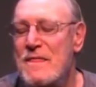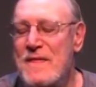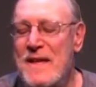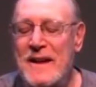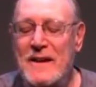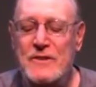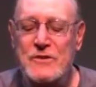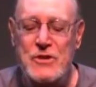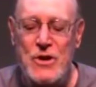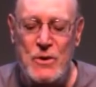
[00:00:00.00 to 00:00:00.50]

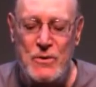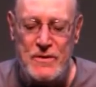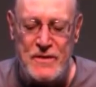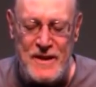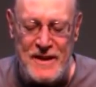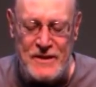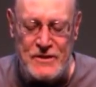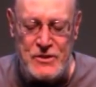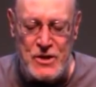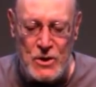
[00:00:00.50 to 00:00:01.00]
Think joke.
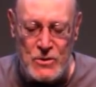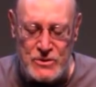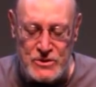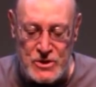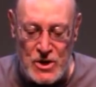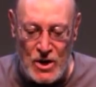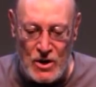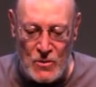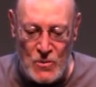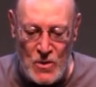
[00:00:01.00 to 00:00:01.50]
Think
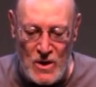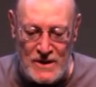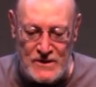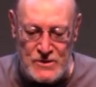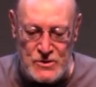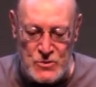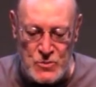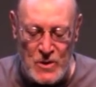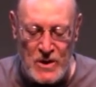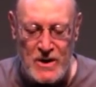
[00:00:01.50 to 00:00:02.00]
jokes are
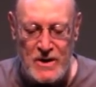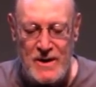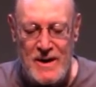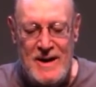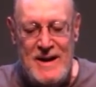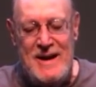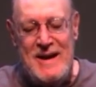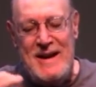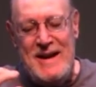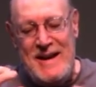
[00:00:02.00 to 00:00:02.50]
ones
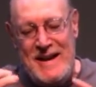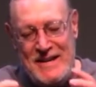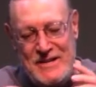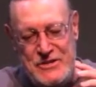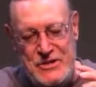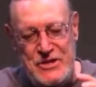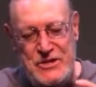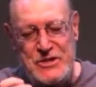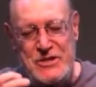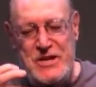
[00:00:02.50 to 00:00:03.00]
where
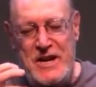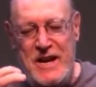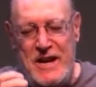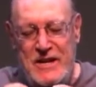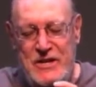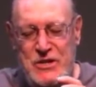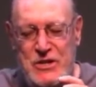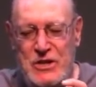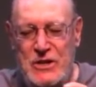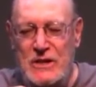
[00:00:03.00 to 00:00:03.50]
it just
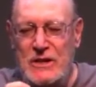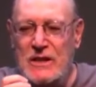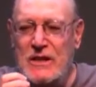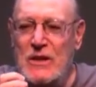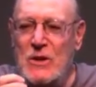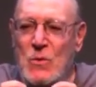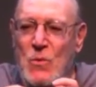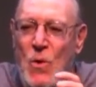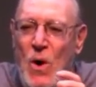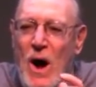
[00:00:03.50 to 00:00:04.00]
takes you a
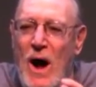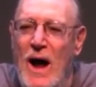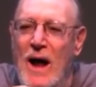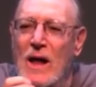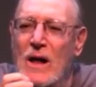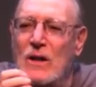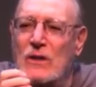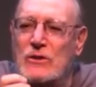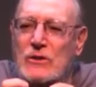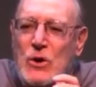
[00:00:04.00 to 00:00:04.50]
little
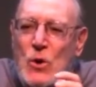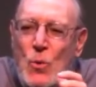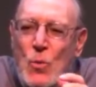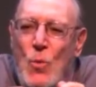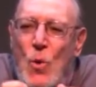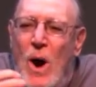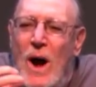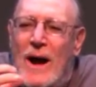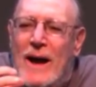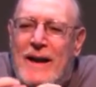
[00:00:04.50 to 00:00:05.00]
while to
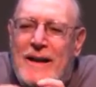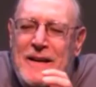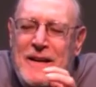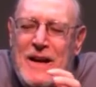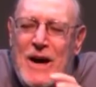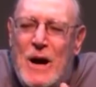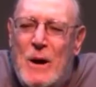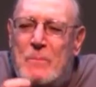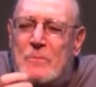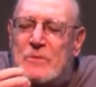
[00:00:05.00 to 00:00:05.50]

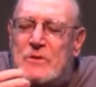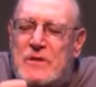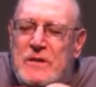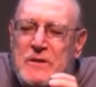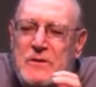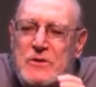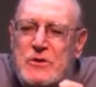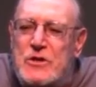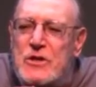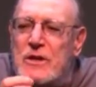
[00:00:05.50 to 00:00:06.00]
wind up
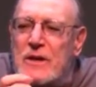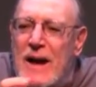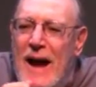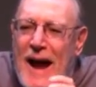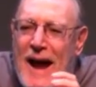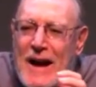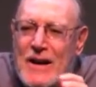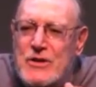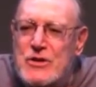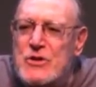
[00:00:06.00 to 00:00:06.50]
to
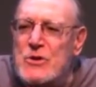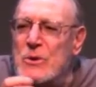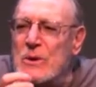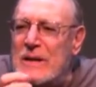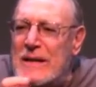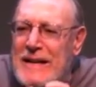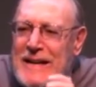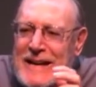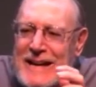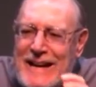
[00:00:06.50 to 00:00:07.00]

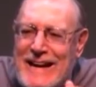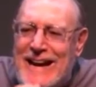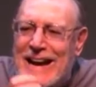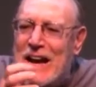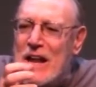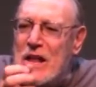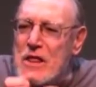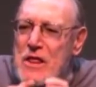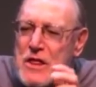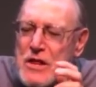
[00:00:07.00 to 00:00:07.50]
actually
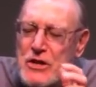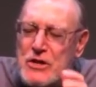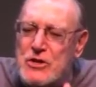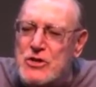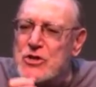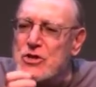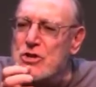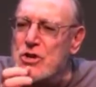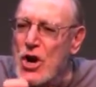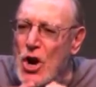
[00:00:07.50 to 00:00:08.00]
get the
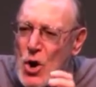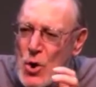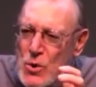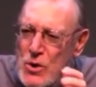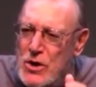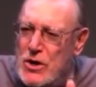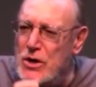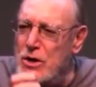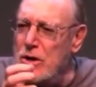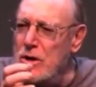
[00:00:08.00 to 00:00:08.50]

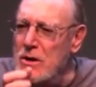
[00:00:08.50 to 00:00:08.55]
joke.